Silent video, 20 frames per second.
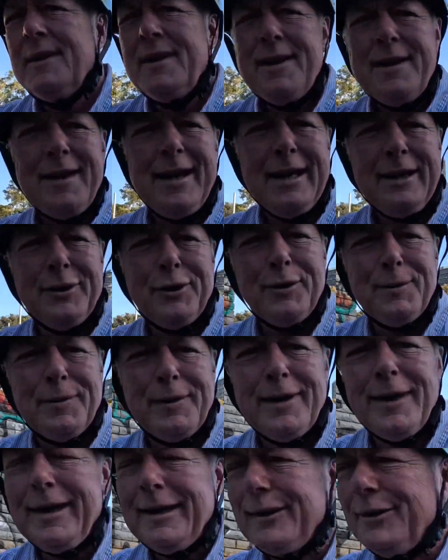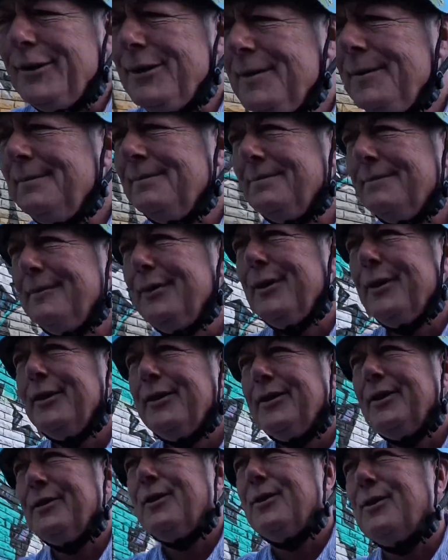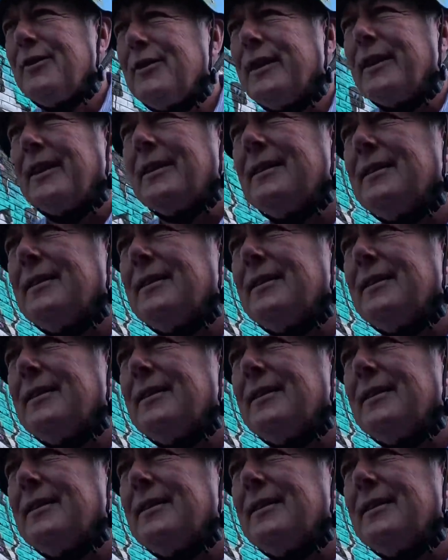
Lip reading: They can do what they do, you do your thing.